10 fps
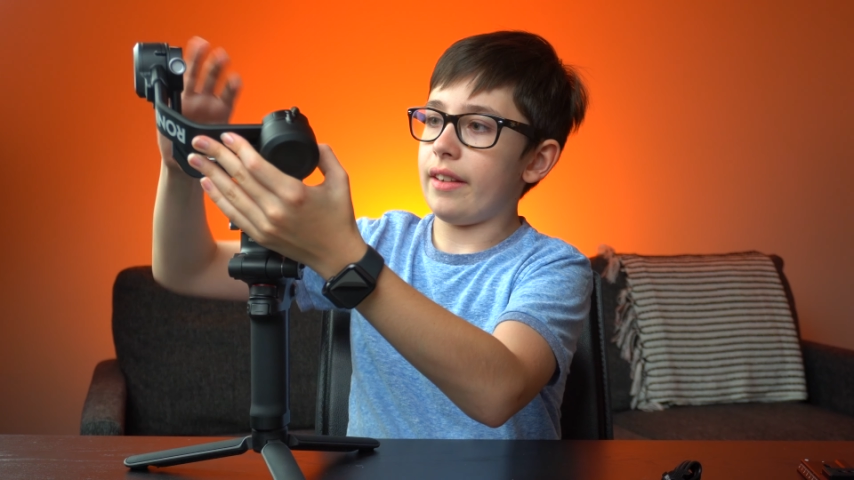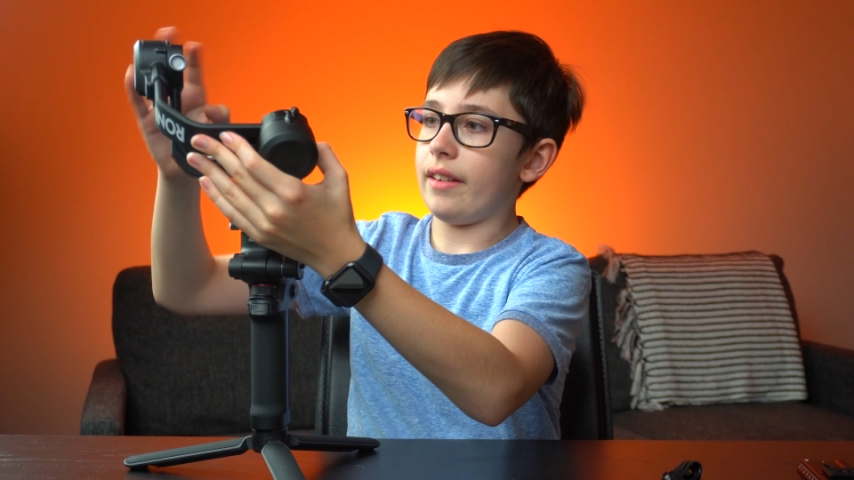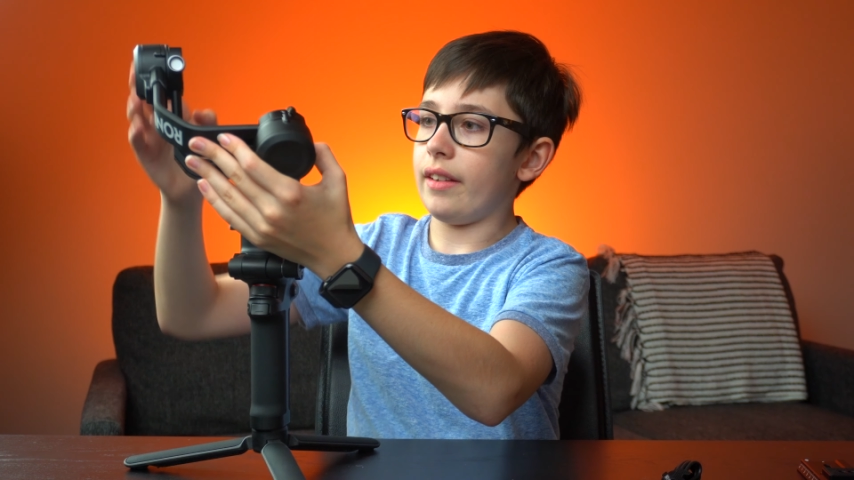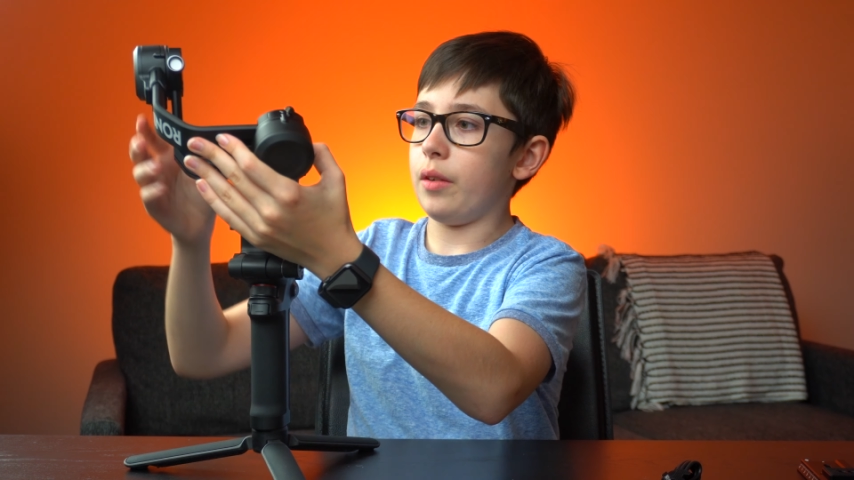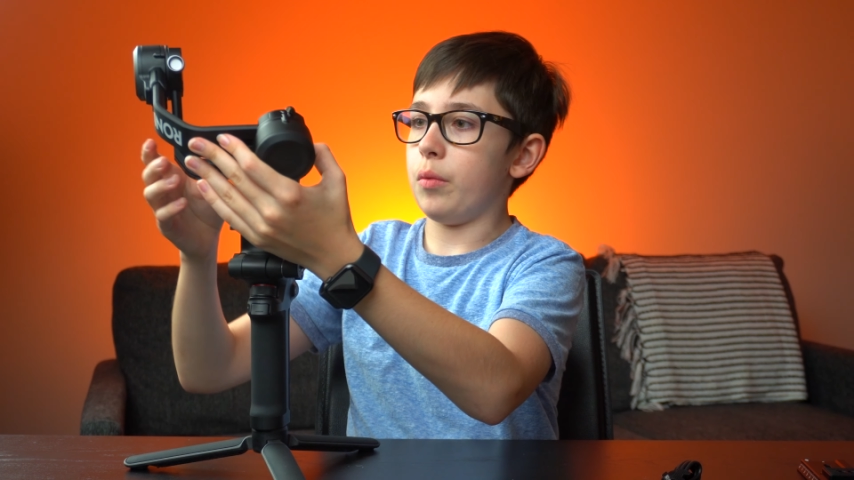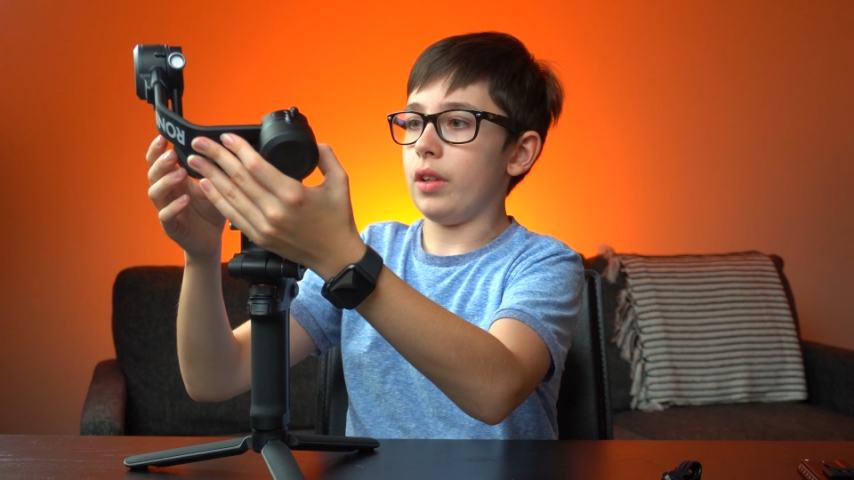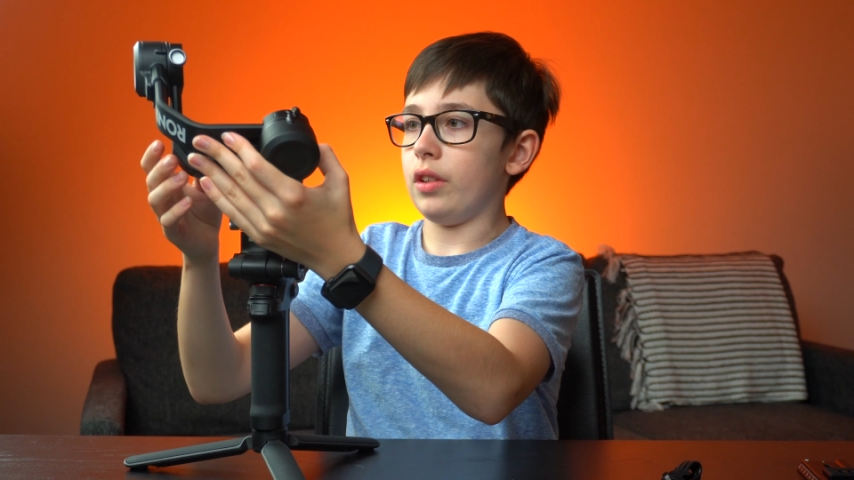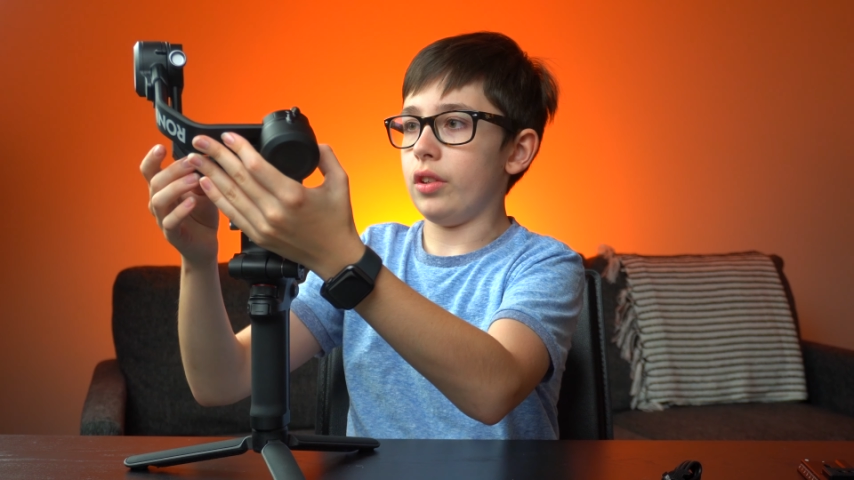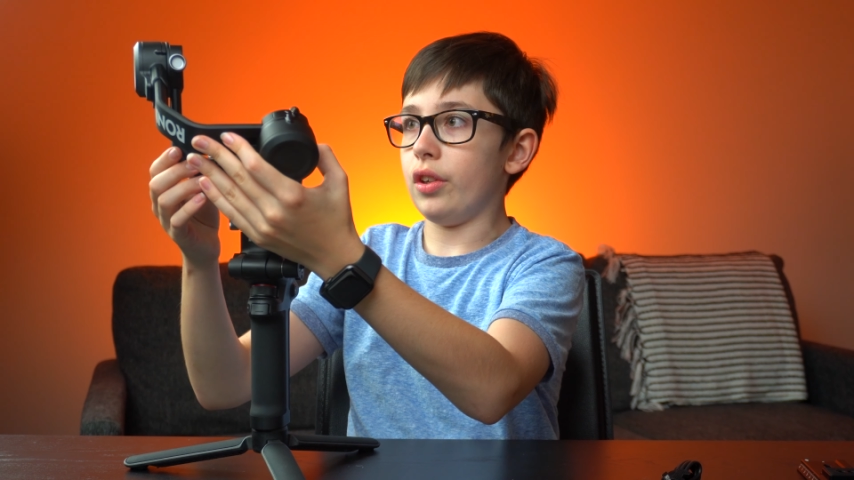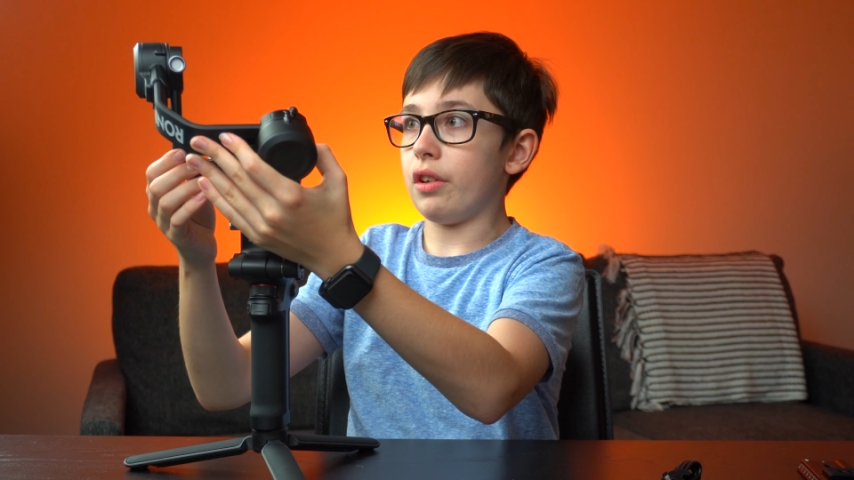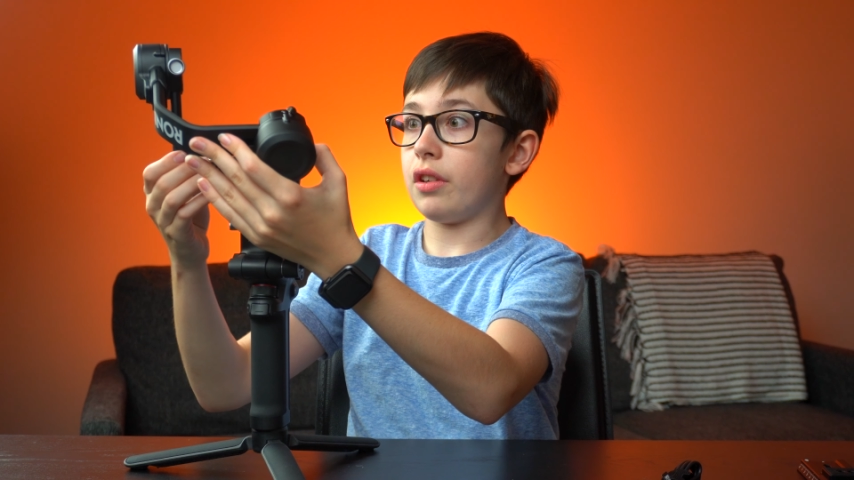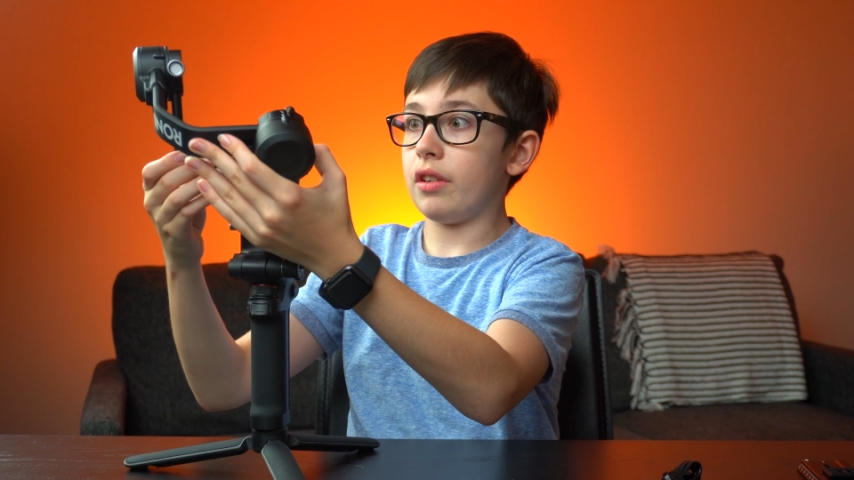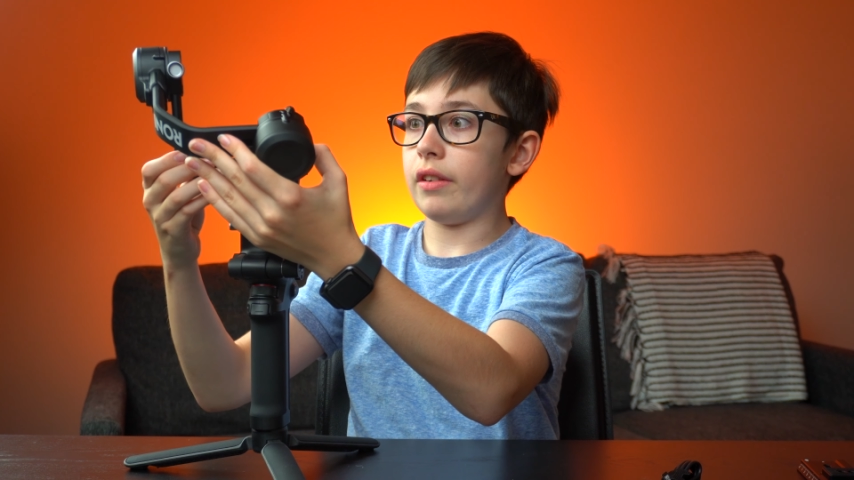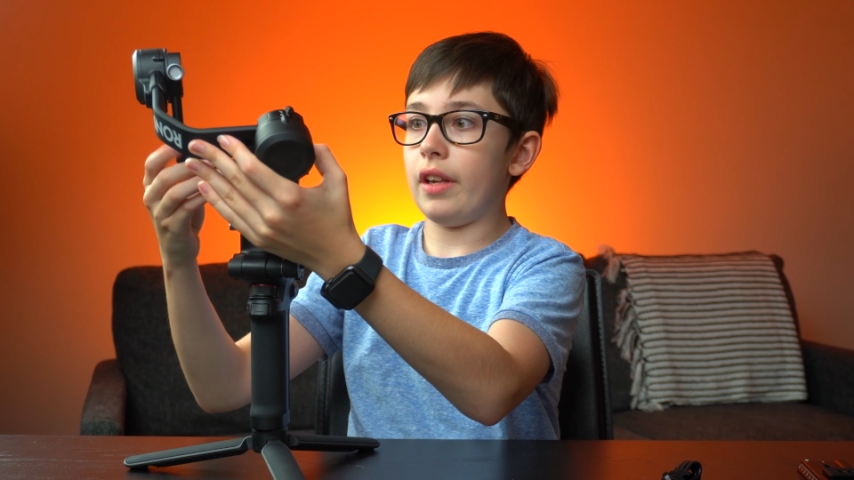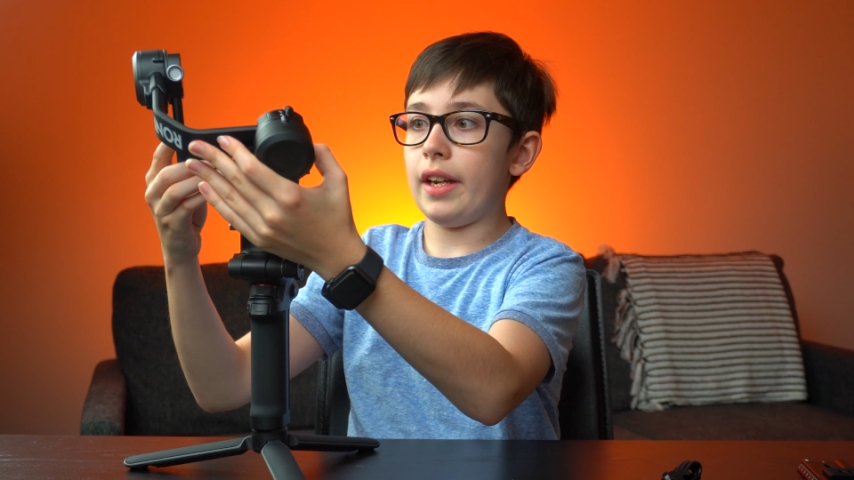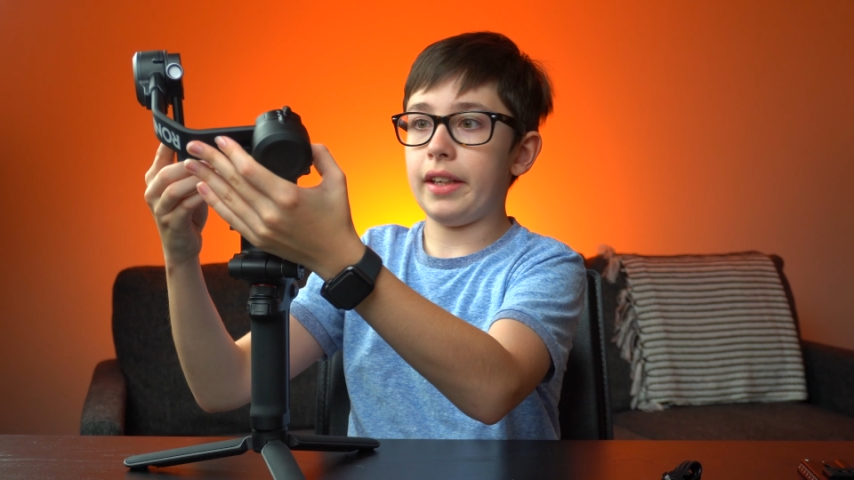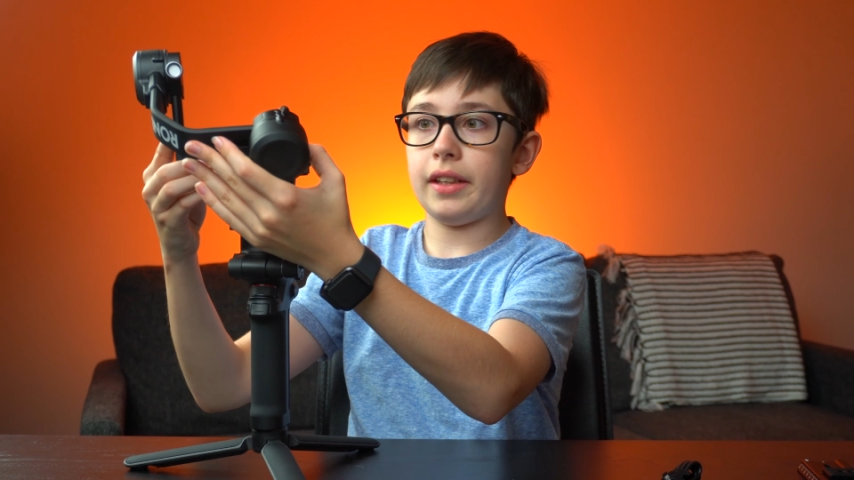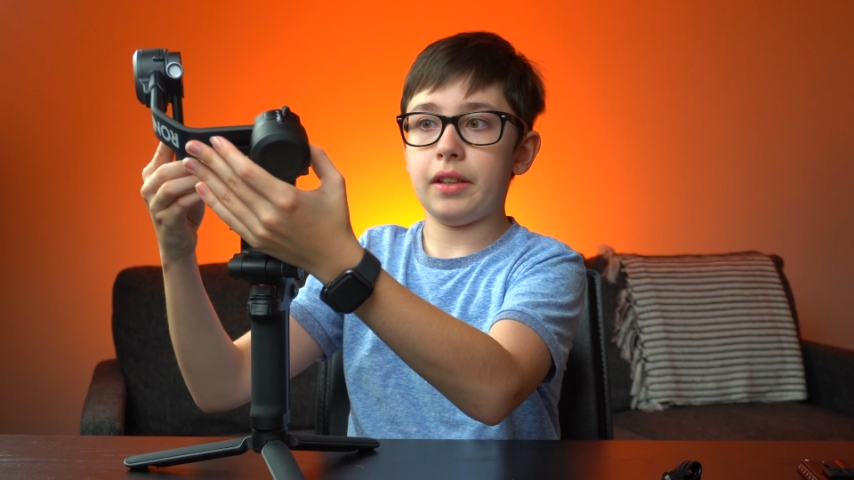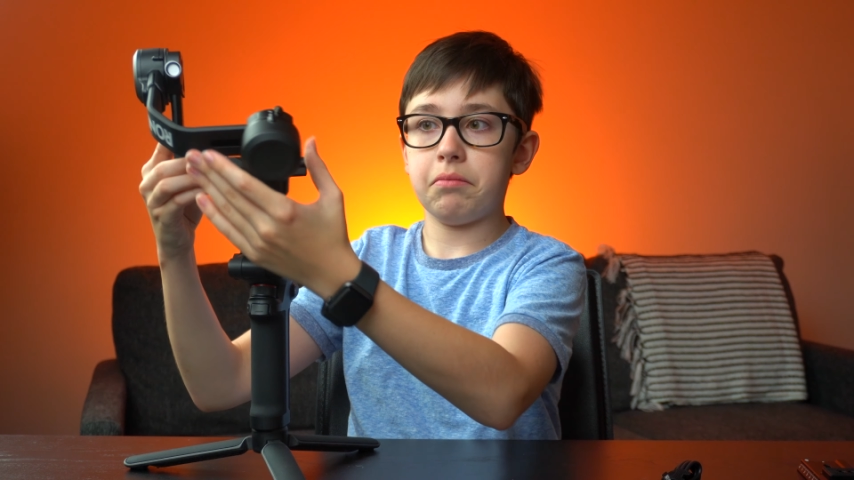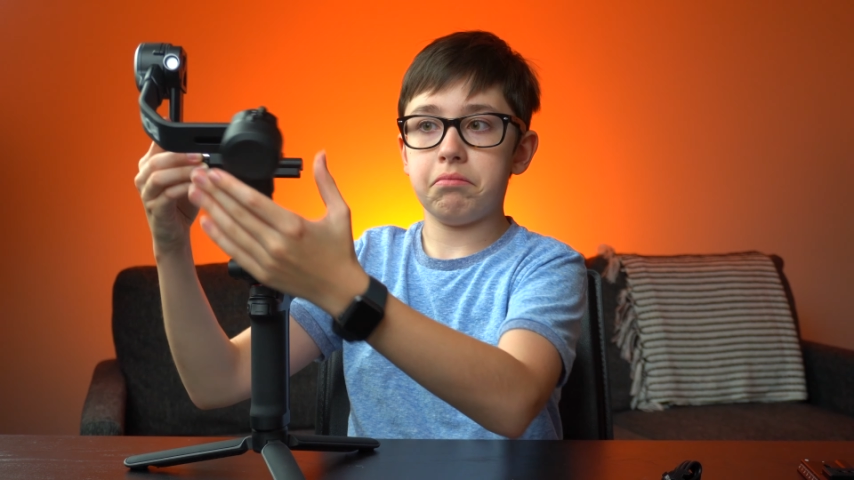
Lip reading: see what looks like